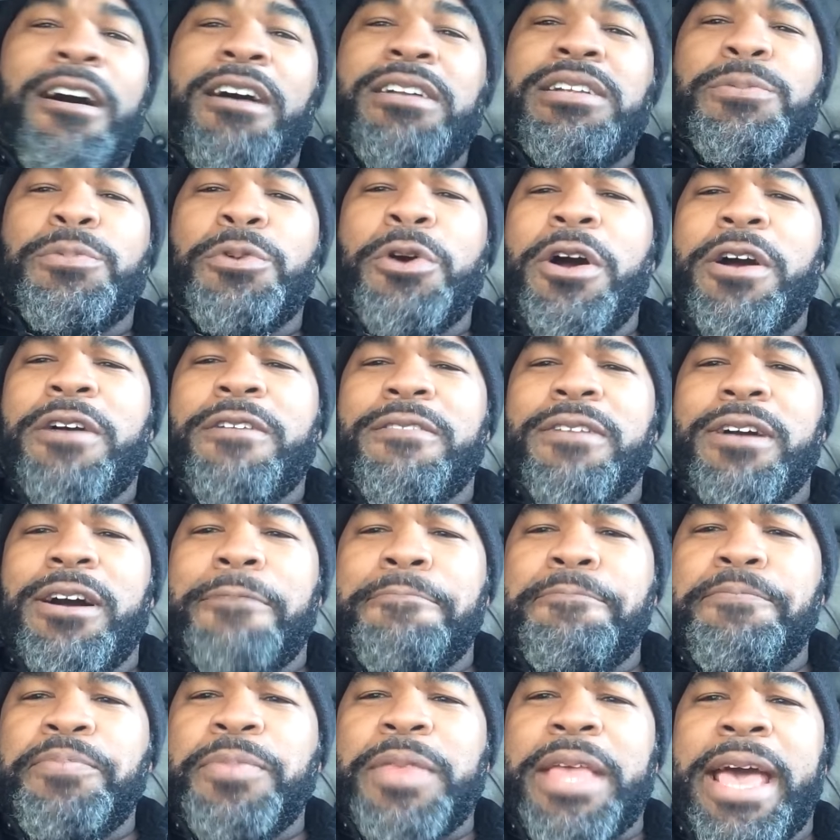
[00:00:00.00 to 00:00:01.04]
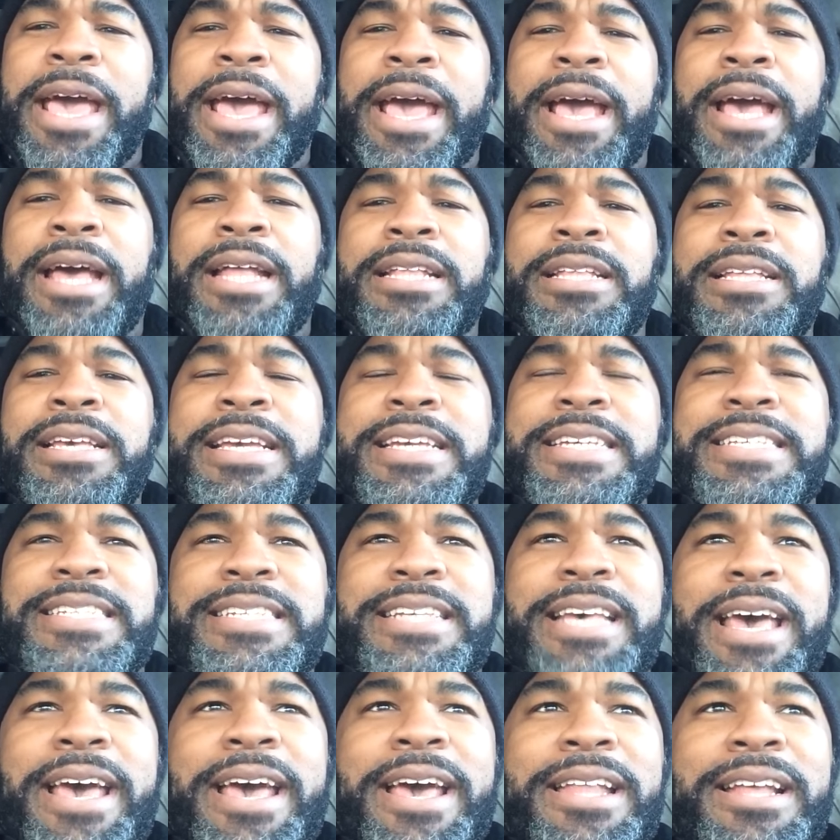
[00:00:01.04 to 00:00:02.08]
called the broker up, and he
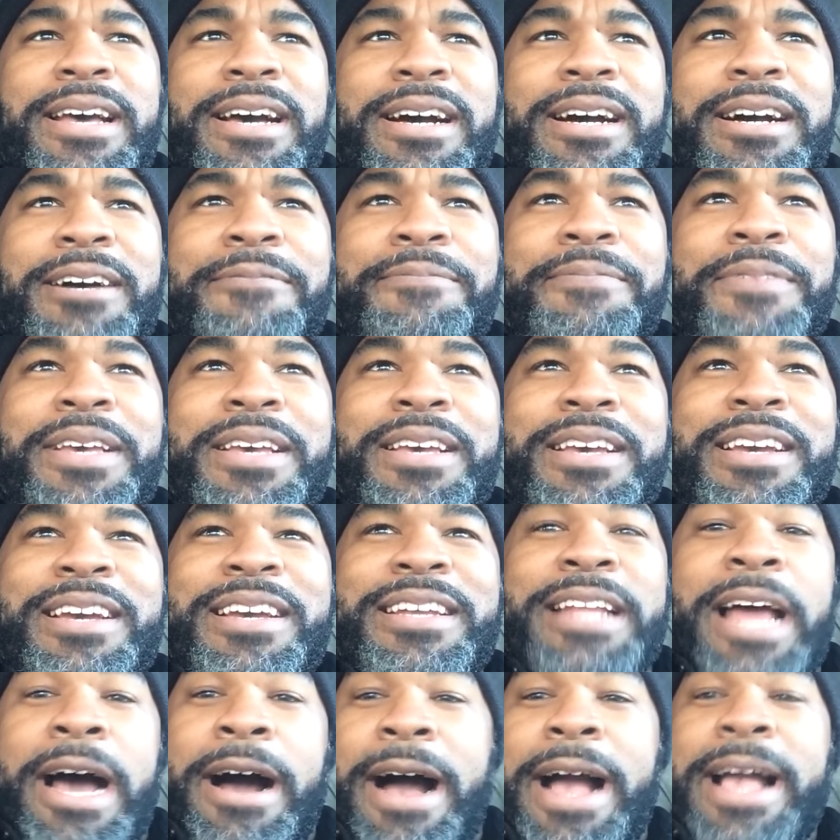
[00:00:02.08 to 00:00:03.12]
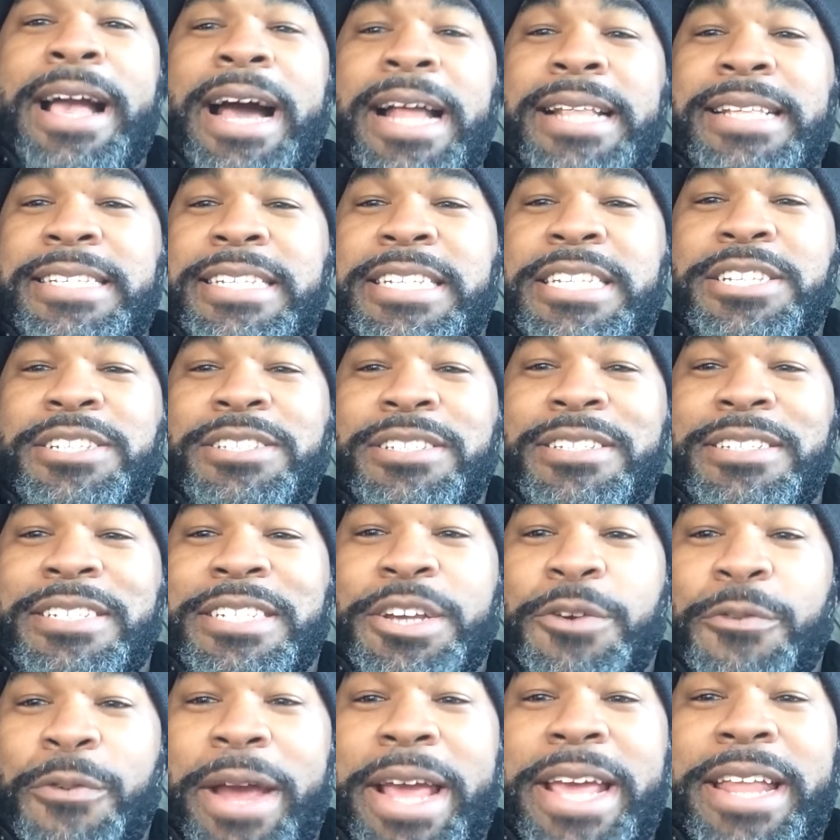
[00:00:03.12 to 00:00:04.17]
said, uh, "Now I got this the
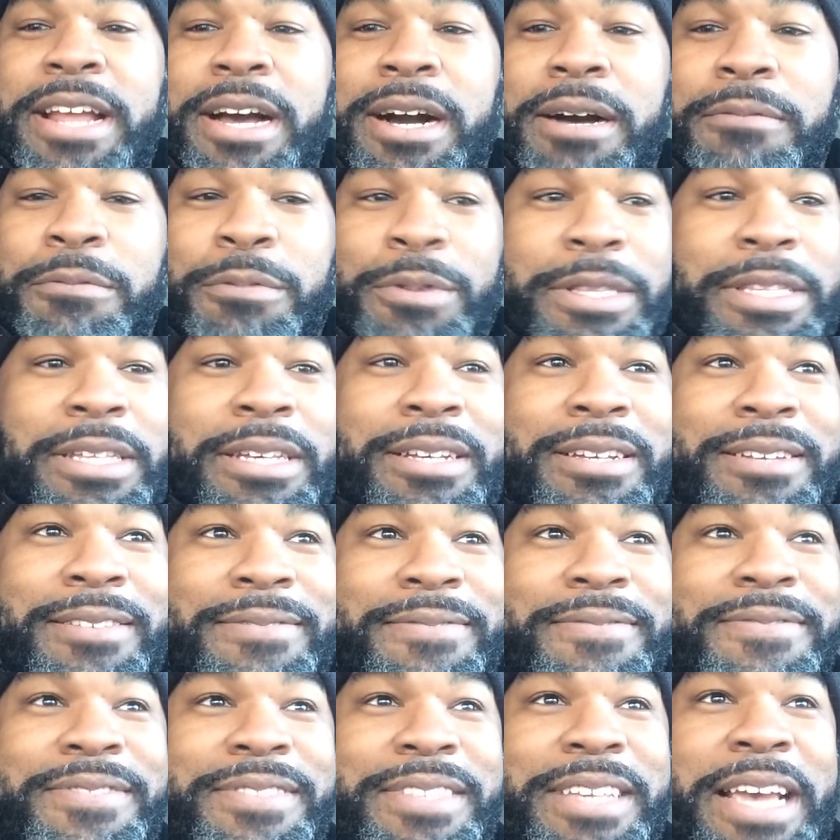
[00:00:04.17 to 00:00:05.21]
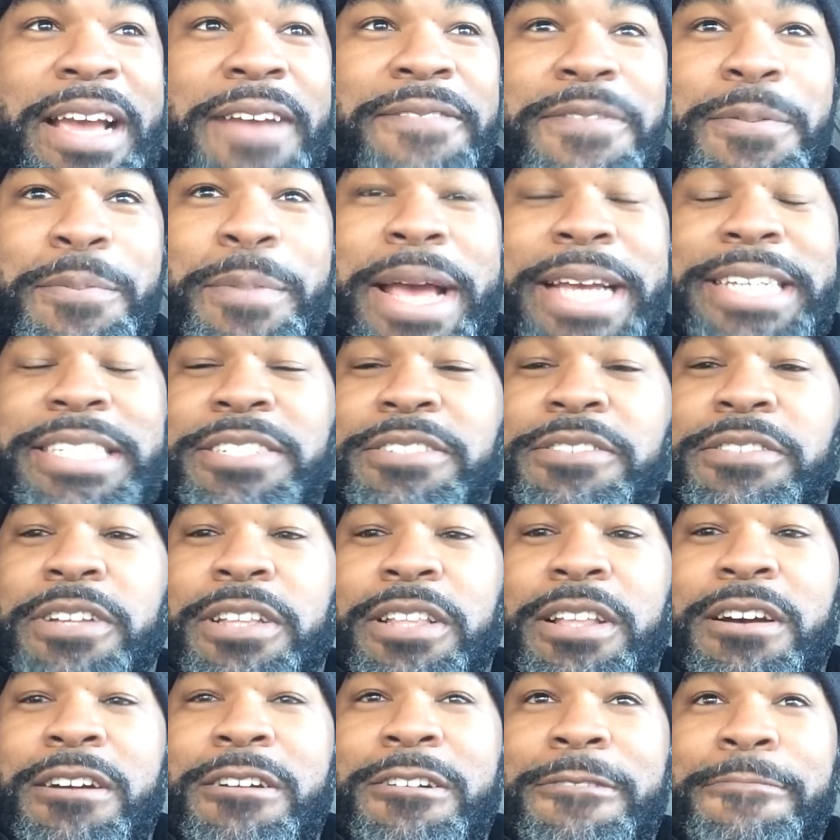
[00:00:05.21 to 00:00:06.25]
screen up with the the information on the
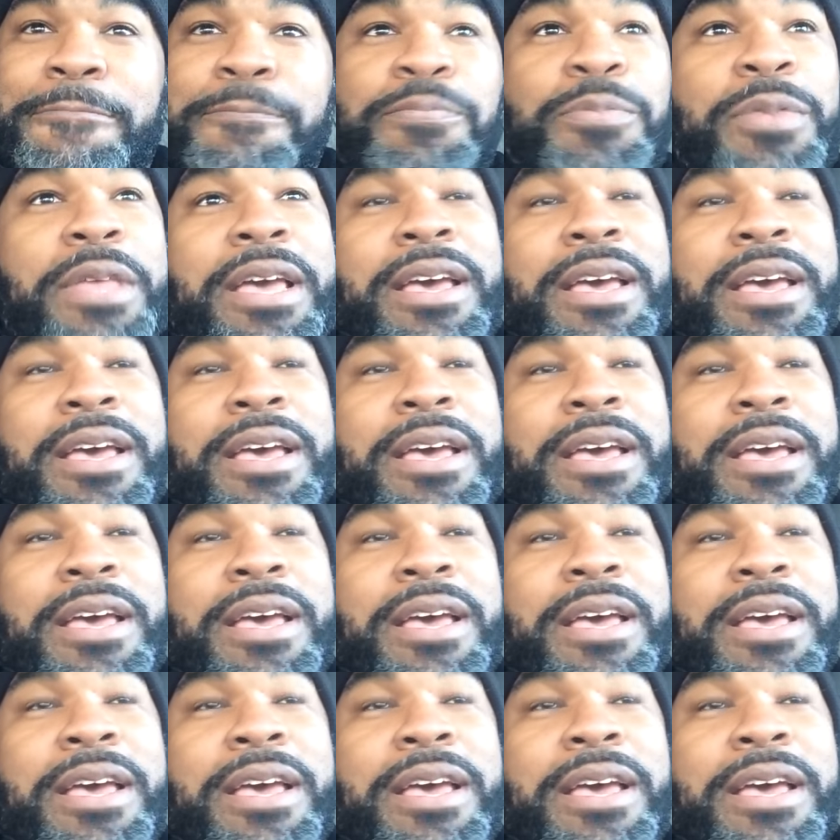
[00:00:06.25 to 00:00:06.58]
load,